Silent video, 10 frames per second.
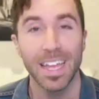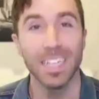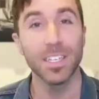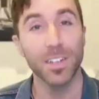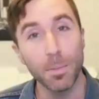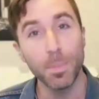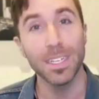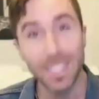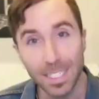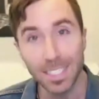is there can be a
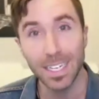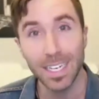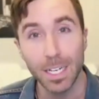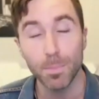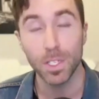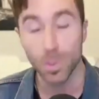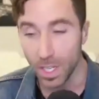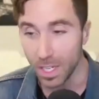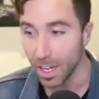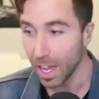disconnect
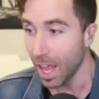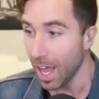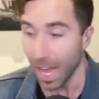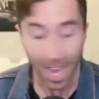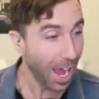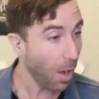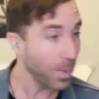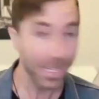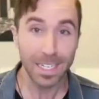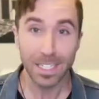between how
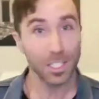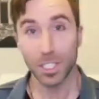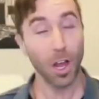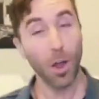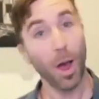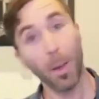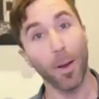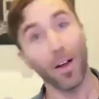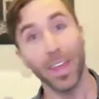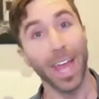we need to show up
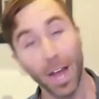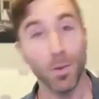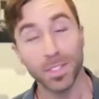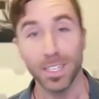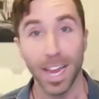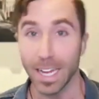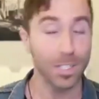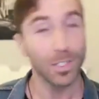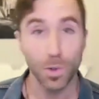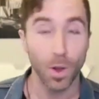on the outside to
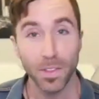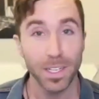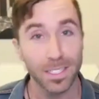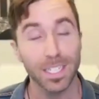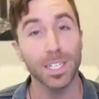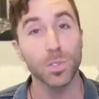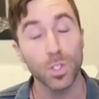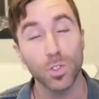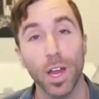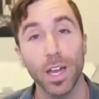do all these things we're
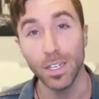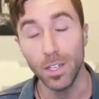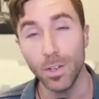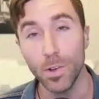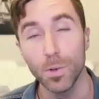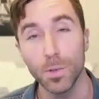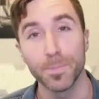trying to do